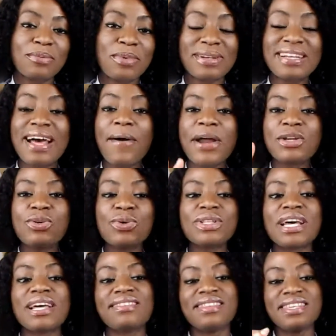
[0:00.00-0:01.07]
But now I know
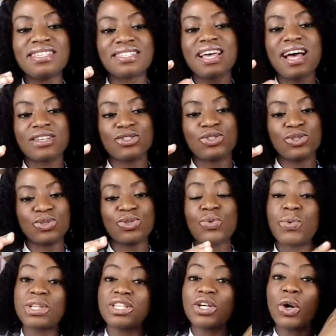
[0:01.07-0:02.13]
that this has to do
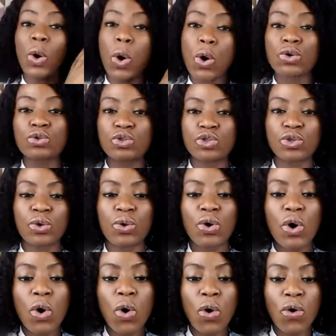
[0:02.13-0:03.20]
with the culture
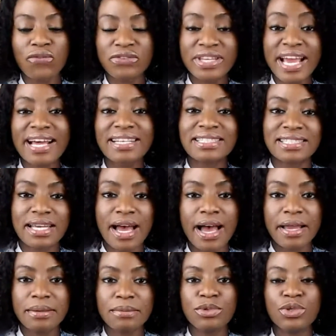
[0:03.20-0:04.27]
of their
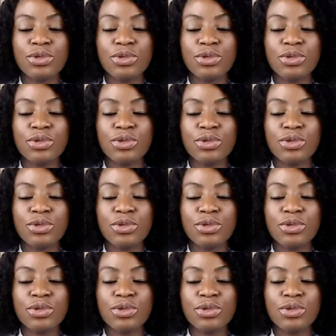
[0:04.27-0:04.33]
time.